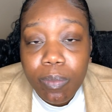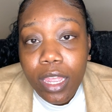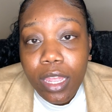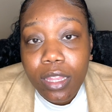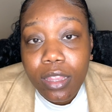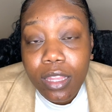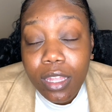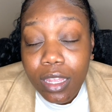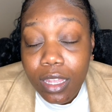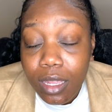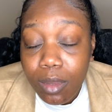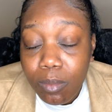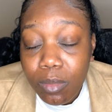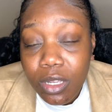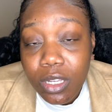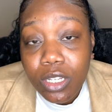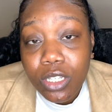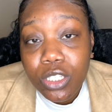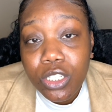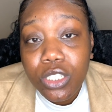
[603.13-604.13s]
the
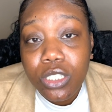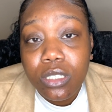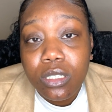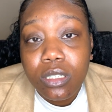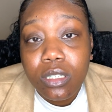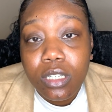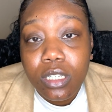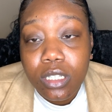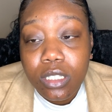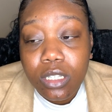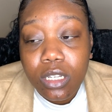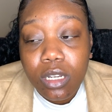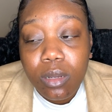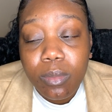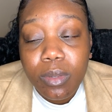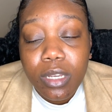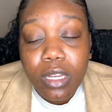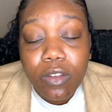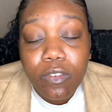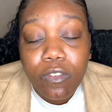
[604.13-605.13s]
image is going to be
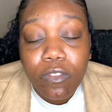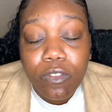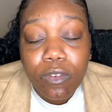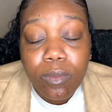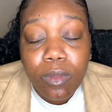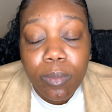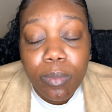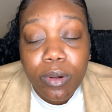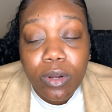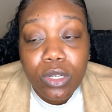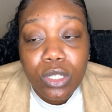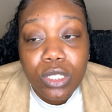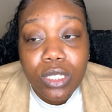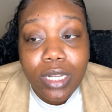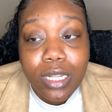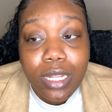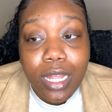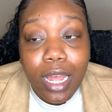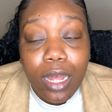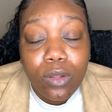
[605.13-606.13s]
different from the person
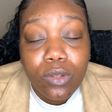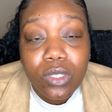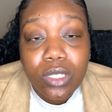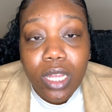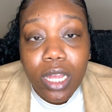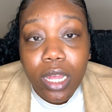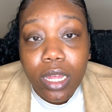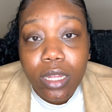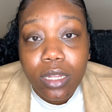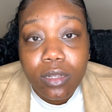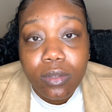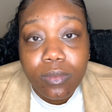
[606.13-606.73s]
outside.